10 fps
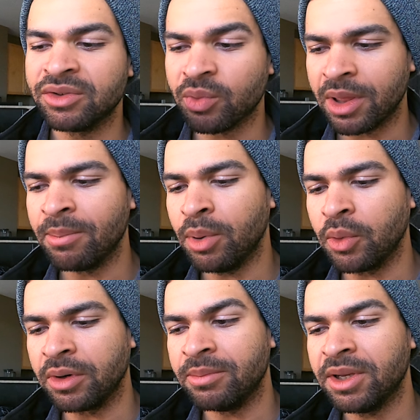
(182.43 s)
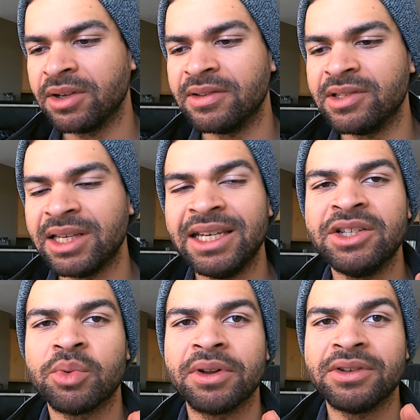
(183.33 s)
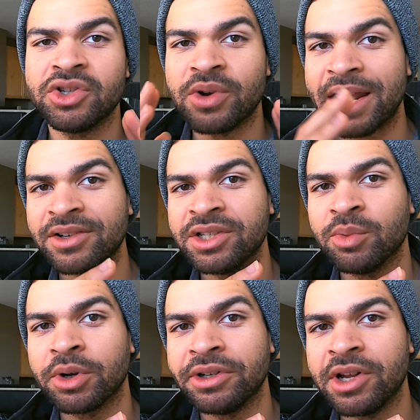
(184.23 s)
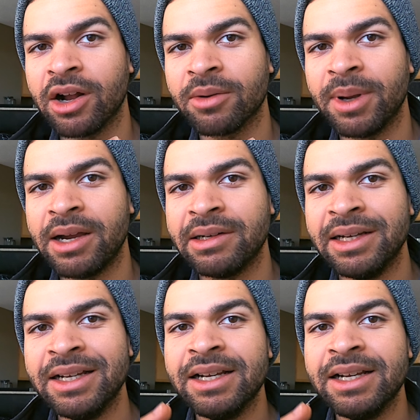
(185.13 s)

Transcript: really important because each one of the strategies we're going to talk about